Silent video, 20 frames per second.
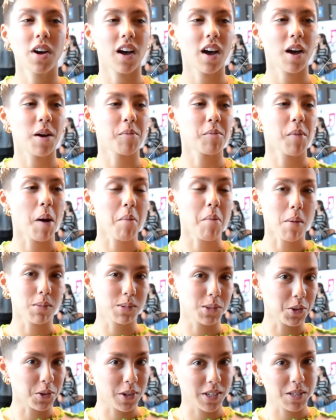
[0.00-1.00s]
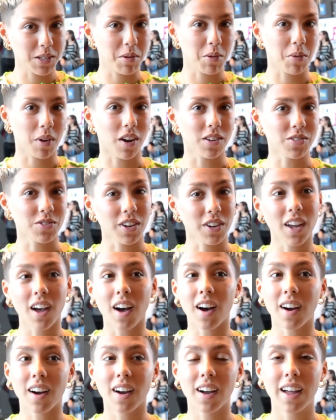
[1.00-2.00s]
My mum taught it to me when I was really
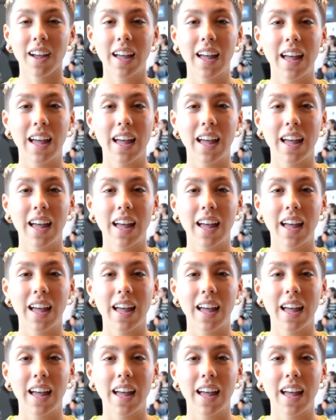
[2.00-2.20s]
young,